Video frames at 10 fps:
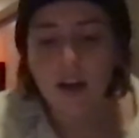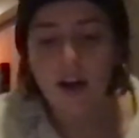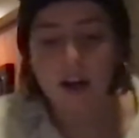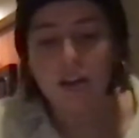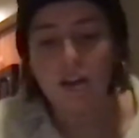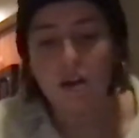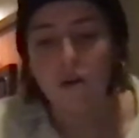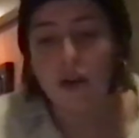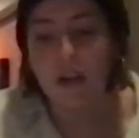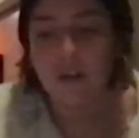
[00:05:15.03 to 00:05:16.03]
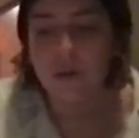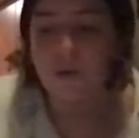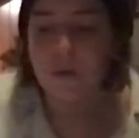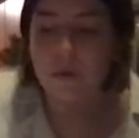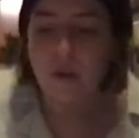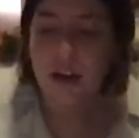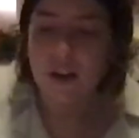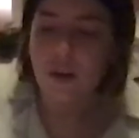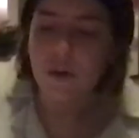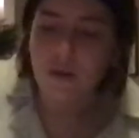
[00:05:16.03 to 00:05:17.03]
I know, I knew, I
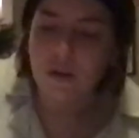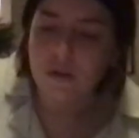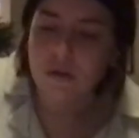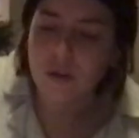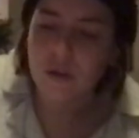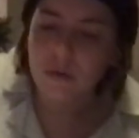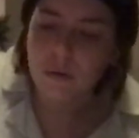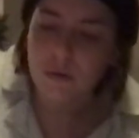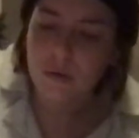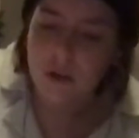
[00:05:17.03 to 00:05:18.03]
know you too.